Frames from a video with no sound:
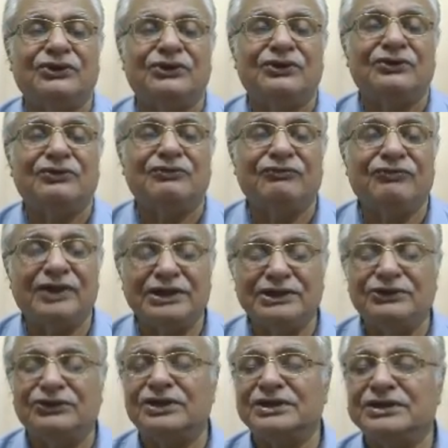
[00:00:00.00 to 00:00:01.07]
when you
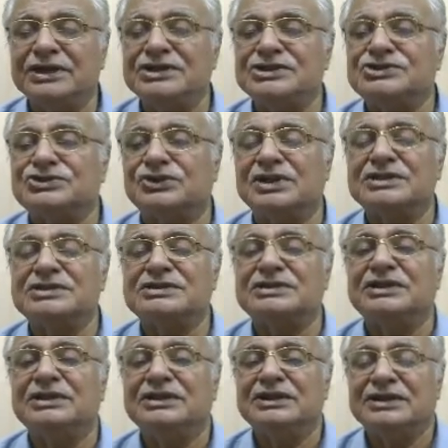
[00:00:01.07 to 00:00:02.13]
are in an insurance,
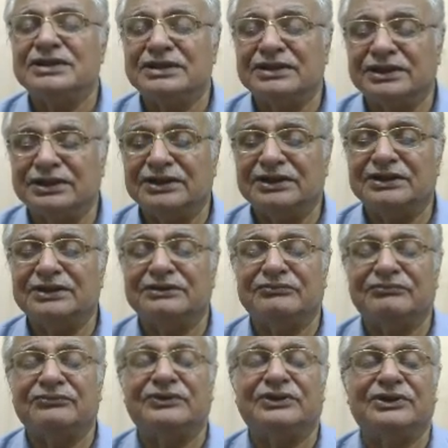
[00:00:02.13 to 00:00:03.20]

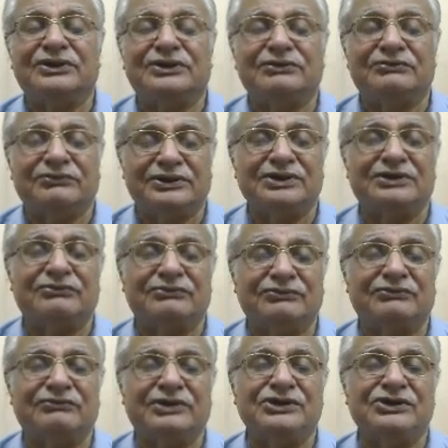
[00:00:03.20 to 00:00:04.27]

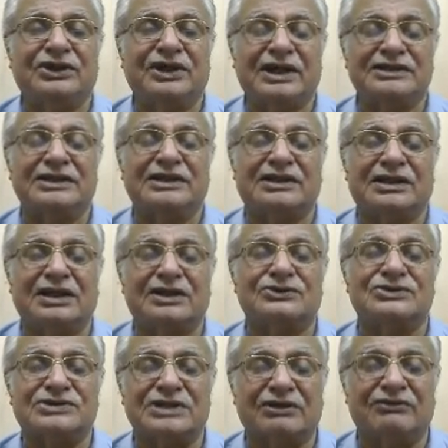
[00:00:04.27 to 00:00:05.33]
when you are as a cargo
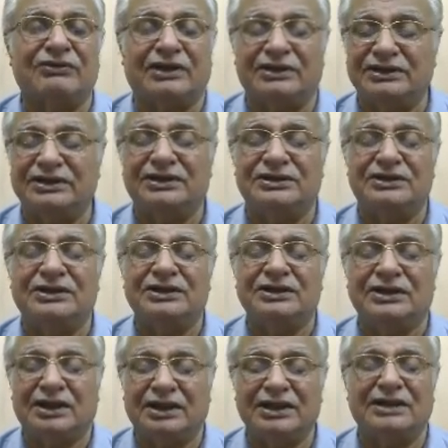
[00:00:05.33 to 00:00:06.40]
survey, the
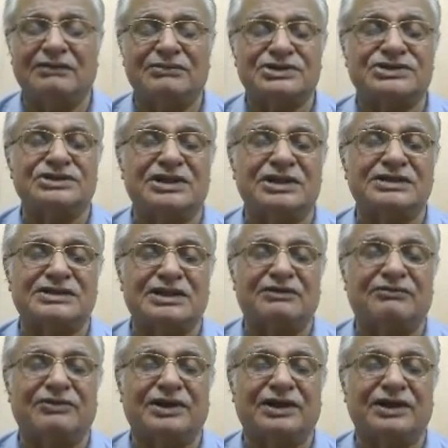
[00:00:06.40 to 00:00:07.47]
hull and machinery
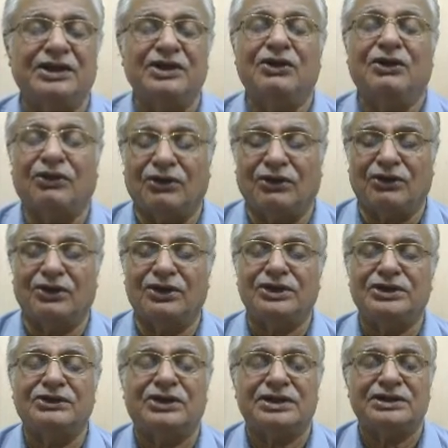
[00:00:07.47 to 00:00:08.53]
surveyor, or you
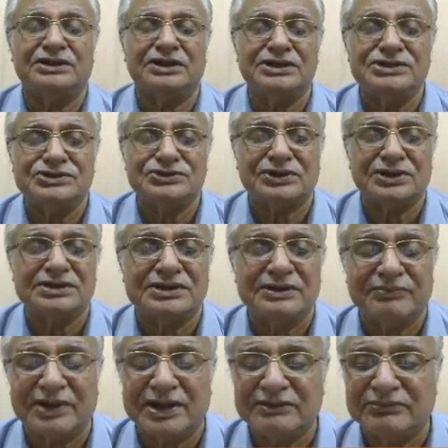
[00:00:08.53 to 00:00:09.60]
are in the insurance
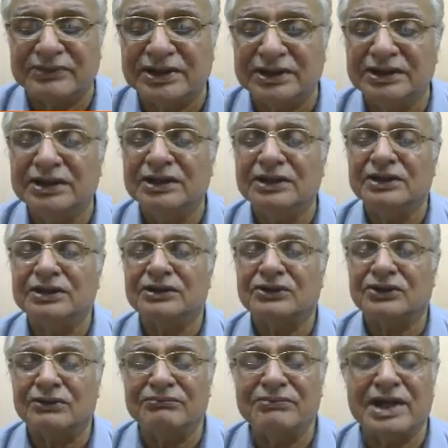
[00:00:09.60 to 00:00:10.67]
department
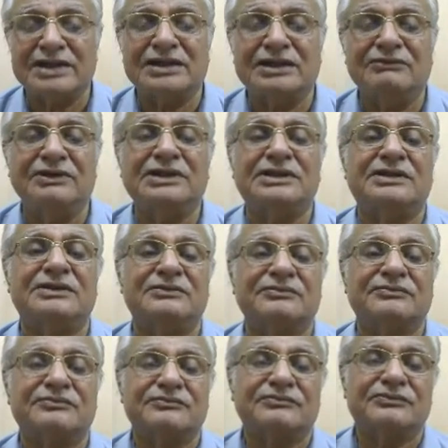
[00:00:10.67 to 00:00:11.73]
combating with
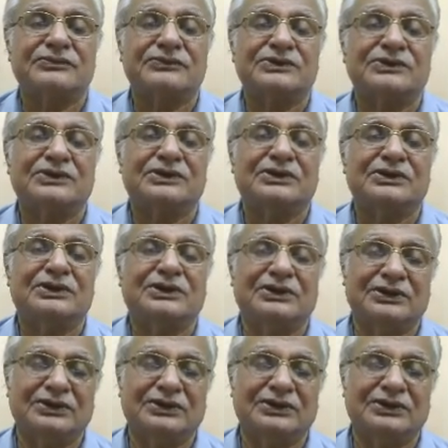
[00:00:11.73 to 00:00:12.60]
uh,